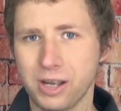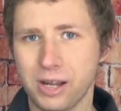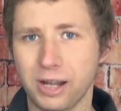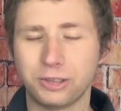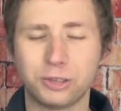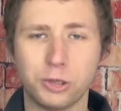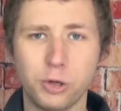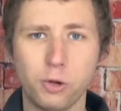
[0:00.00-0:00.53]

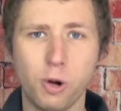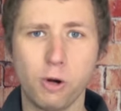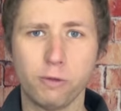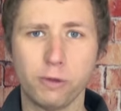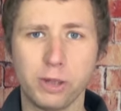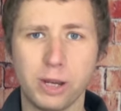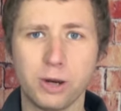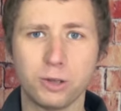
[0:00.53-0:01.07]
It's a new
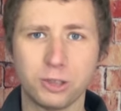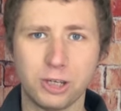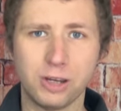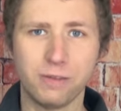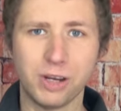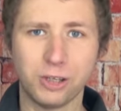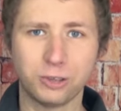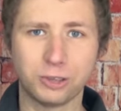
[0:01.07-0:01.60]
over-the-air T
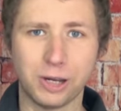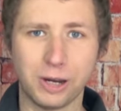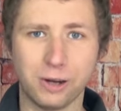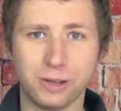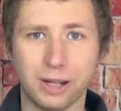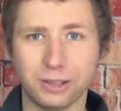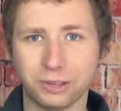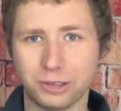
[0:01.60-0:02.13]
V
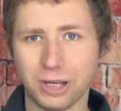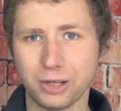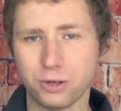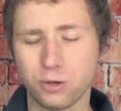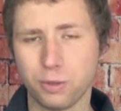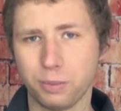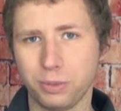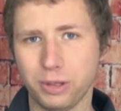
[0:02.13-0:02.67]
standard that's set
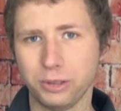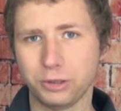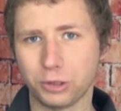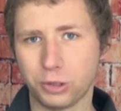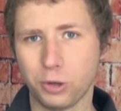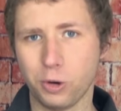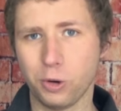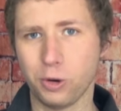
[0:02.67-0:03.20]
to replace the
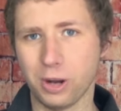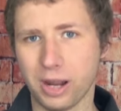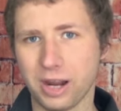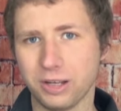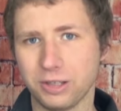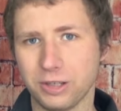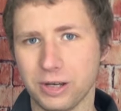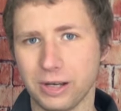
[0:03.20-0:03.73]
current
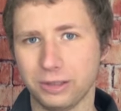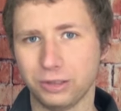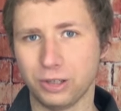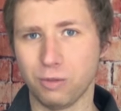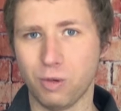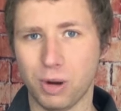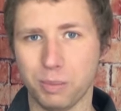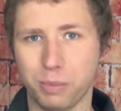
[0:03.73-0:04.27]
A T S
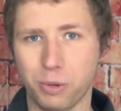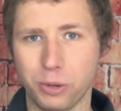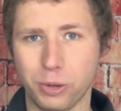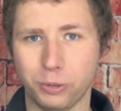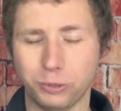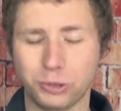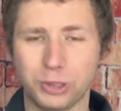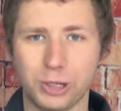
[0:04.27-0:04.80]
C one point
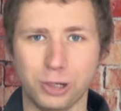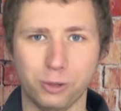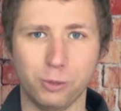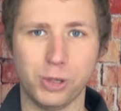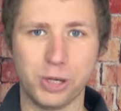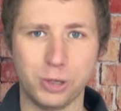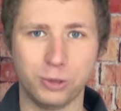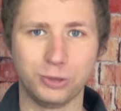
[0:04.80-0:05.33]
oh standard
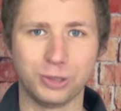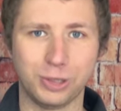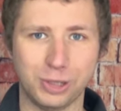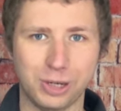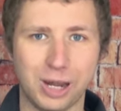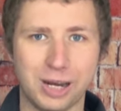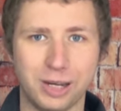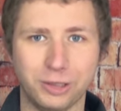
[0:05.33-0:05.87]
we use in the
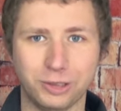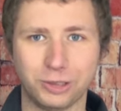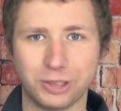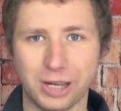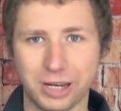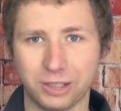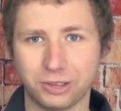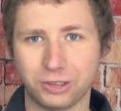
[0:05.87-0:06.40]
United
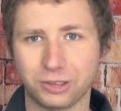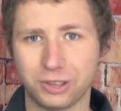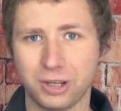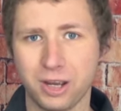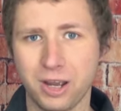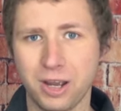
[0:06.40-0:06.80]
States.